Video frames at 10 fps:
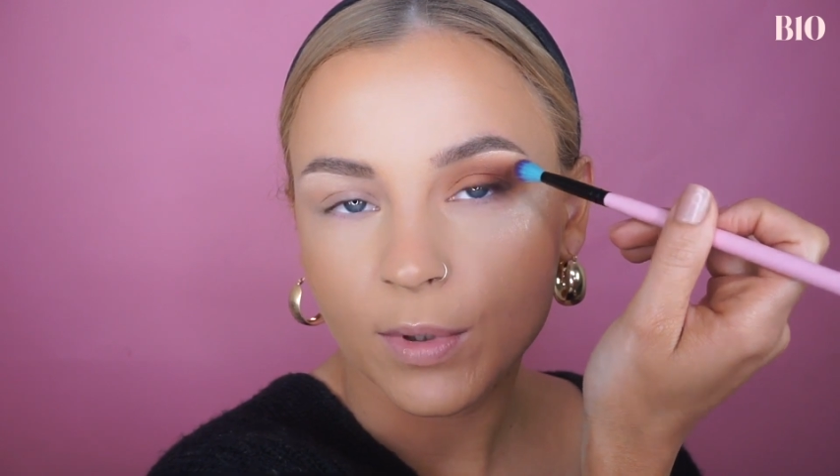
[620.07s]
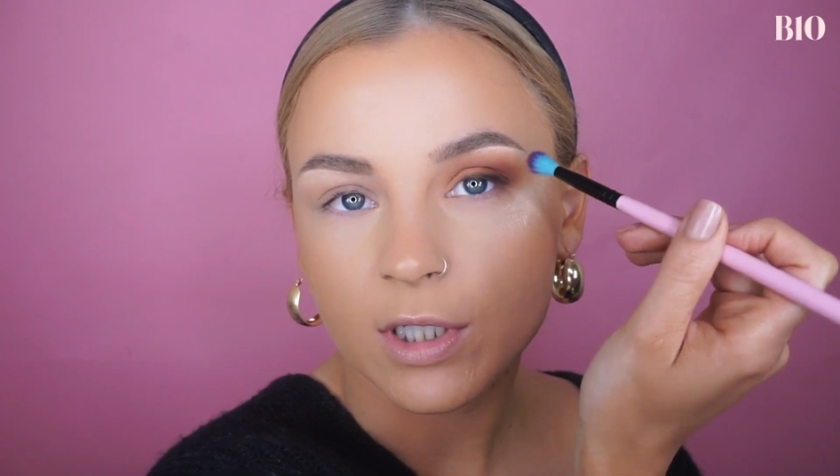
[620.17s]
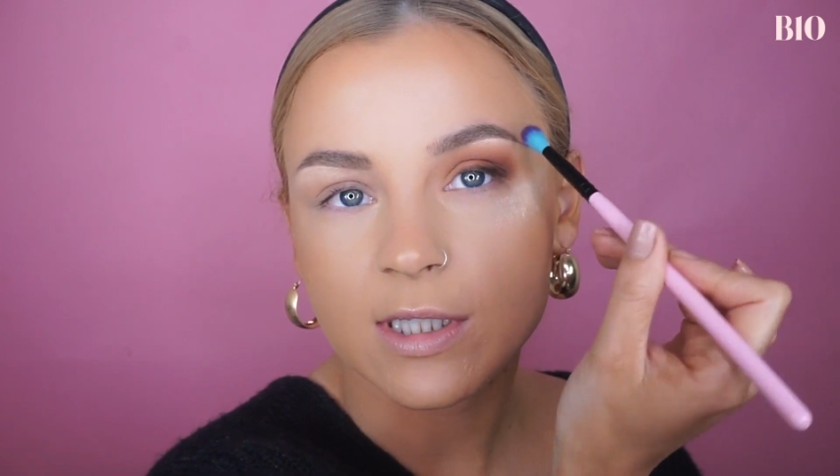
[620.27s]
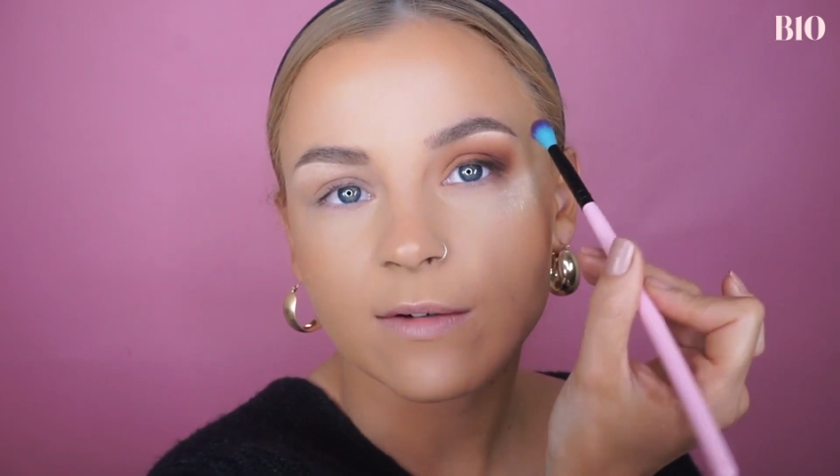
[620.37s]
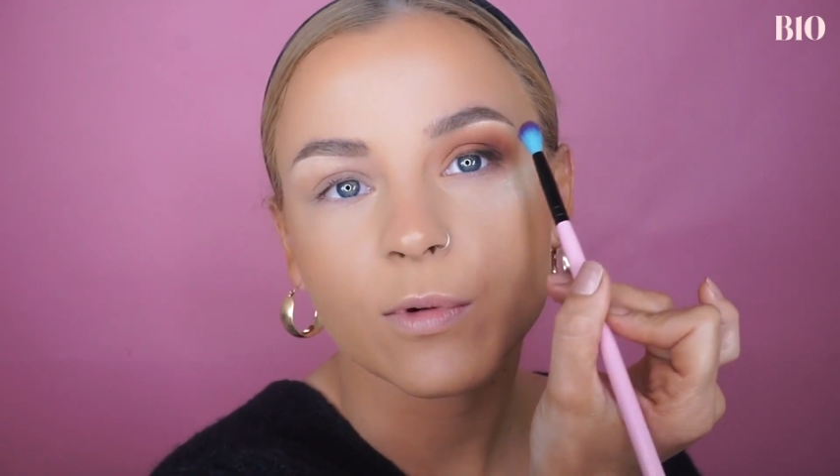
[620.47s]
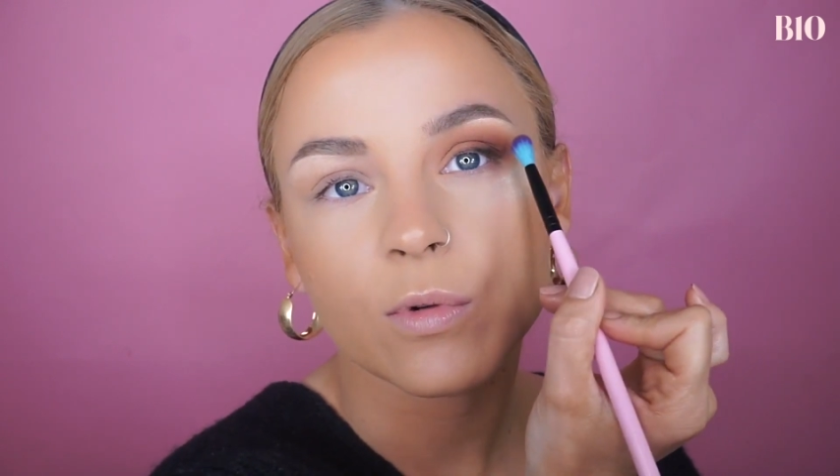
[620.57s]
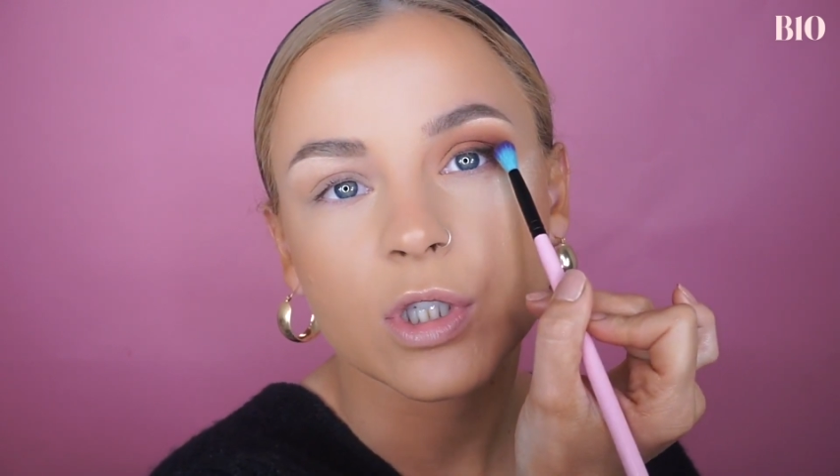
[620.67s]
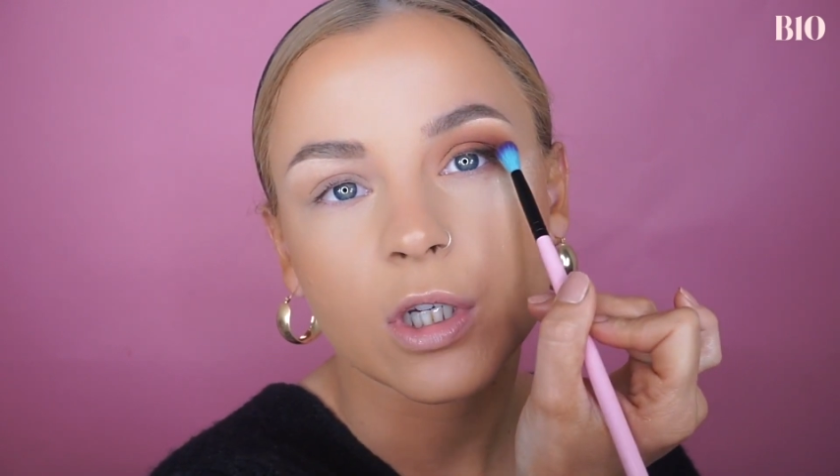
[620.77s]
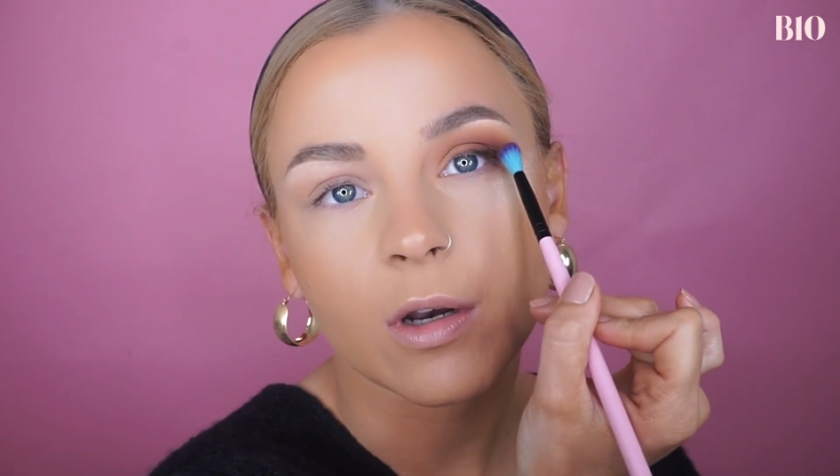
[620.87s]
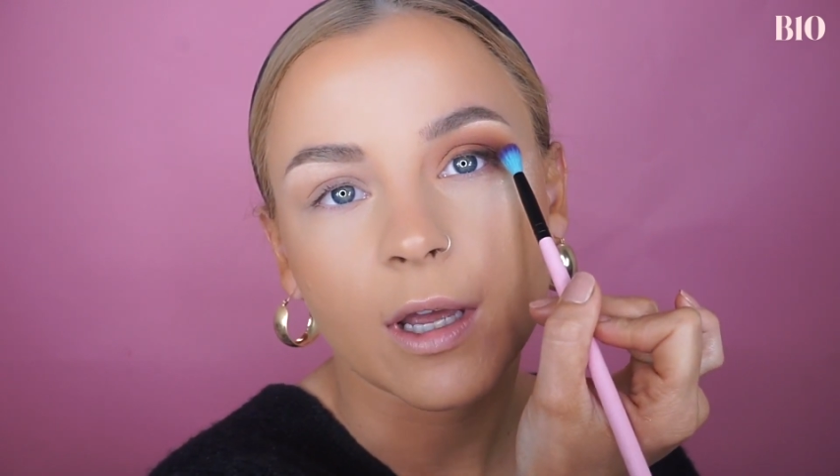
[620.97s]
because if we were
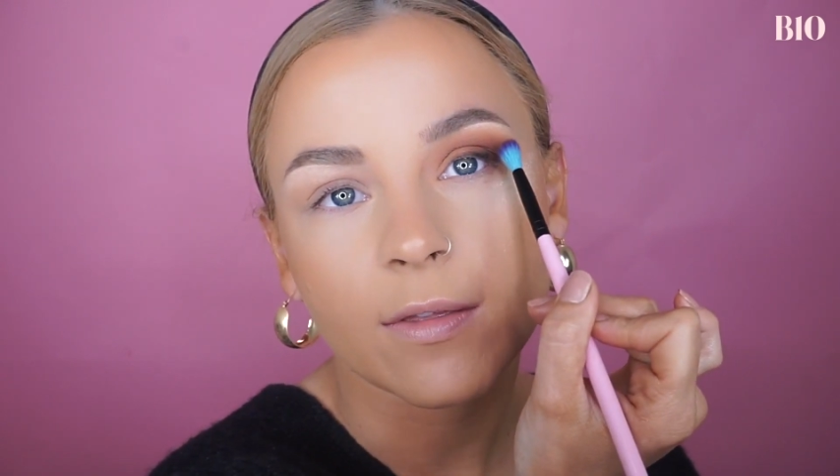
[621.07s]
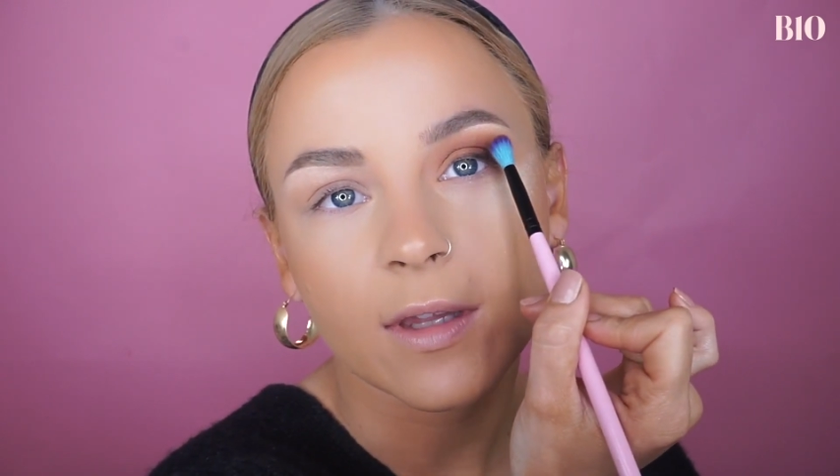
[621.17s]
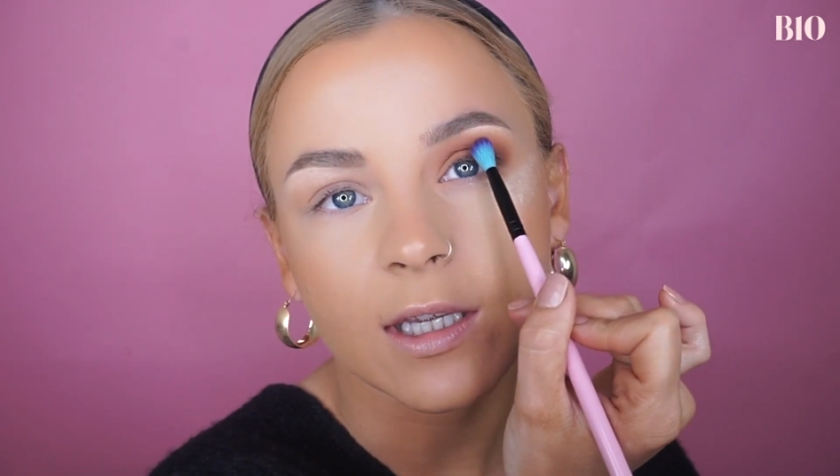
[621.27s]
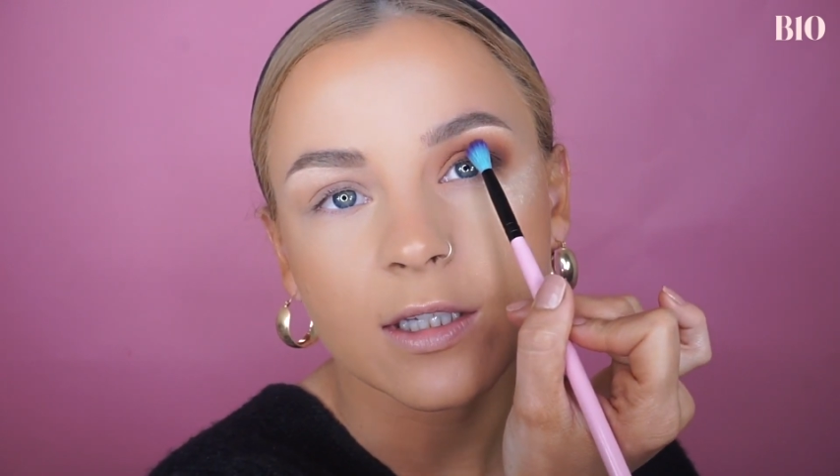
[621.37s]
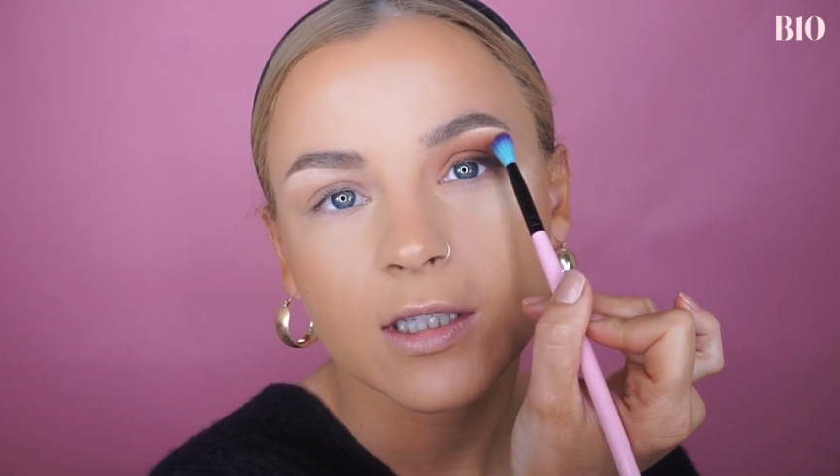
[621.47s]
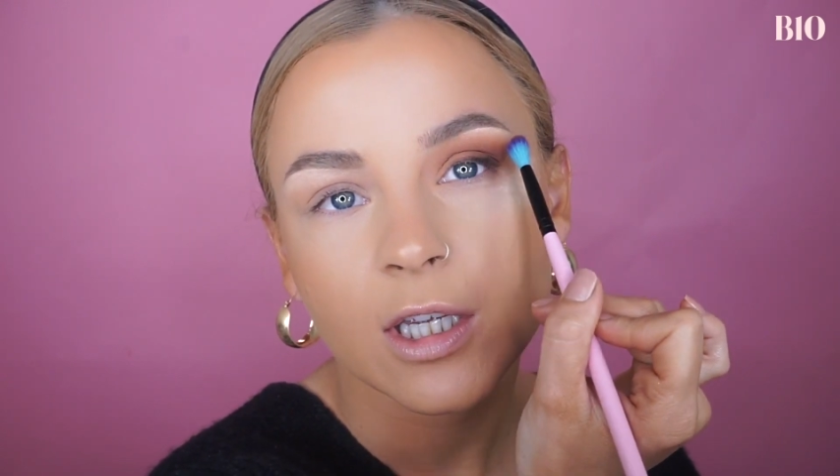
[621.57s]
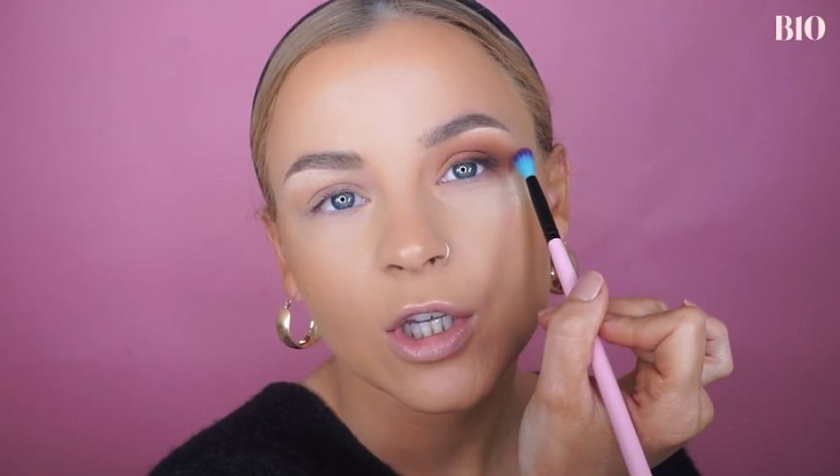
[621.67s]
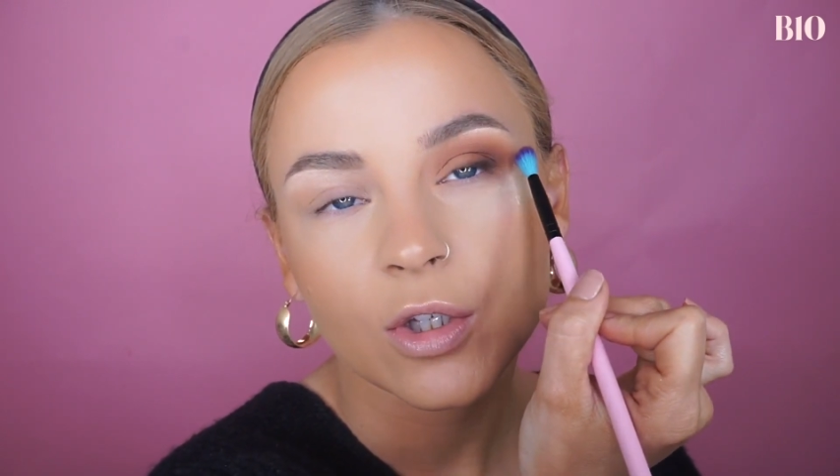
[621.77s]
to go like this,